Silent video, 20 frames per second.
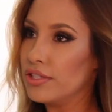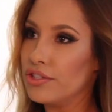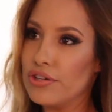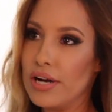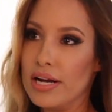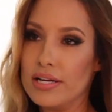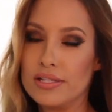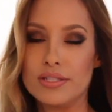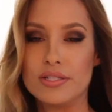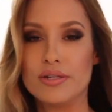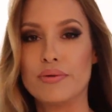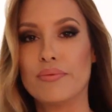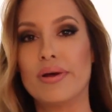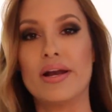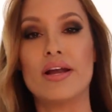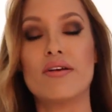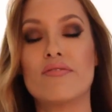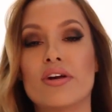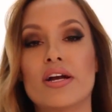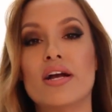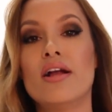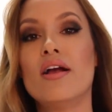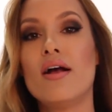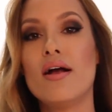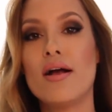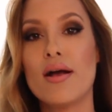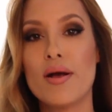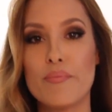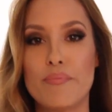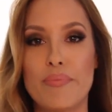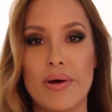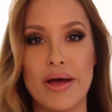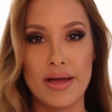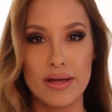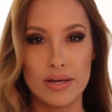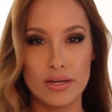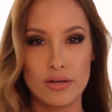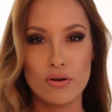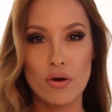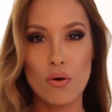a dress or whatever.
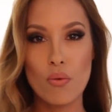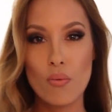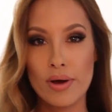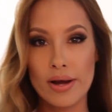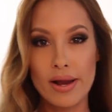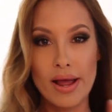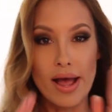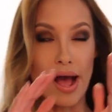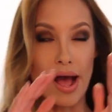But you don't want to